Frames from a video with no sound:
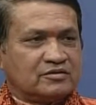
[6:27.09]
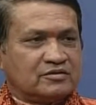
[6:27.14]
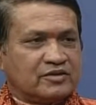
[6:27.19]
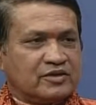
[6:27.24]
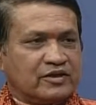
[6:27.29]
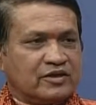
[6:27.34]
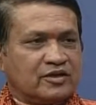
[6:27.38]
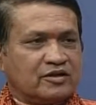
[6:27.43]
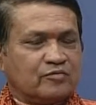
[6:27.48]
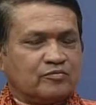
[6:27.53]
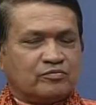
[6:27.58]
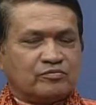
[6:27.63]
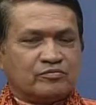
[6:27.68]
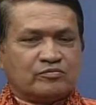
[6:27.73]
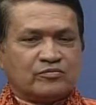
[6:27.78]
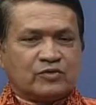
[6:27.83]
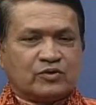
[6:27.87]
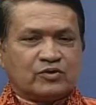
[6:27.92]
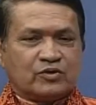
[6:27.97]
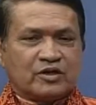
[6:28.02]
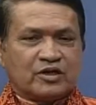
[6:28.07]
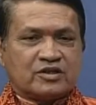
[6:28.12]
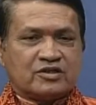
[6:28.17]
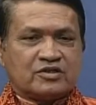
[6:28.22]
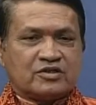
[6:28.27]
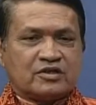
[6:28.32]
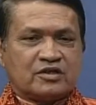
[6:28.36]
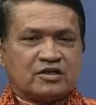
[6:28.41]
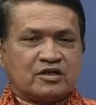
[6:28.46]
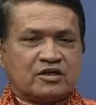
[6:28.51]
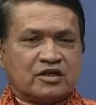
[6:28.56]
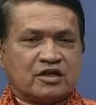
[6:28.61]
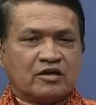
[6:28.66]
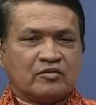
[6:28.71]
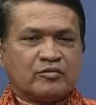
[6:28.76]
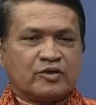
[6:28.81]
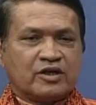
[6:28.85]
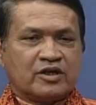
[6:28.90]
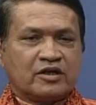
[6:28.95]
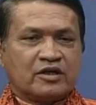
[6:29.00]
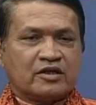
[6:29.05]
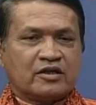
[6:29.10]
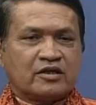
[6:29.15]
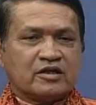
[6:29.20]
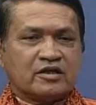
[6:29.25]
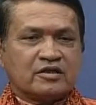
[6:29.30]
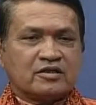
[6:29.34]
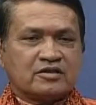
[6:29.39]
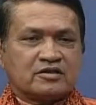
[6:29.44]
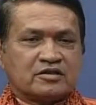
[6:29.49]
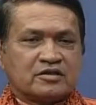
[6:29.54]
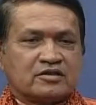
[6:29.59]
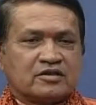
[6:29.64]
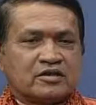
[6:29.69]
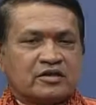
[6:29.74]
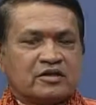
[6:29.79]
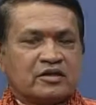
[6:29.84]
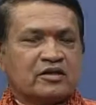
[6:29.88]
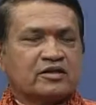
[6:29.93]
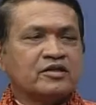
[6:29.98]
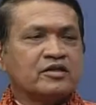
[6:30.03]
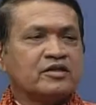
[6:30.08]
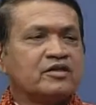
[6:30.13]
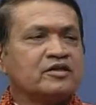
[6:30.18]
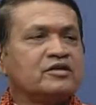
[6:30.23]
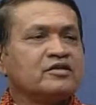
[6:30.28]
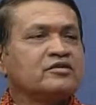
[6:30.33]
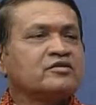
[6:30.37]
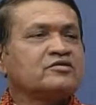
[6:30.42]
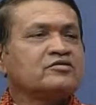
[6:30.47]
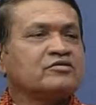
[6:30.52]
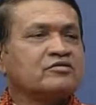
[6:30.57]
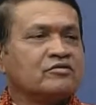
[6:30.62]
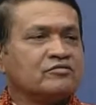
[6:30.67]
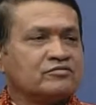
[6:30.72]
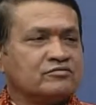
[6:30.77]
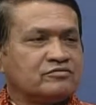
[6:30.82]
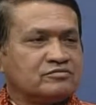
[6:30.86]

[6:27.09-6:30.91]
And you can see America is a 300 years of